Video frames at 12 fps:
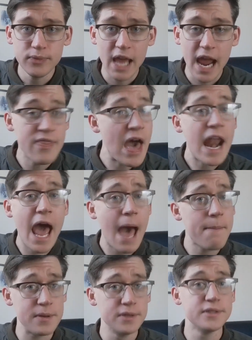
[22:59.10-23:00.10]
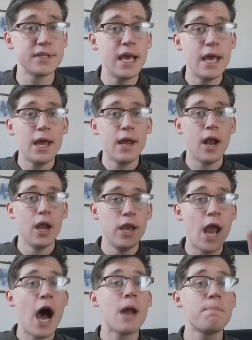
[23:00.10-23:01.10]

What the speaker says: And that happens not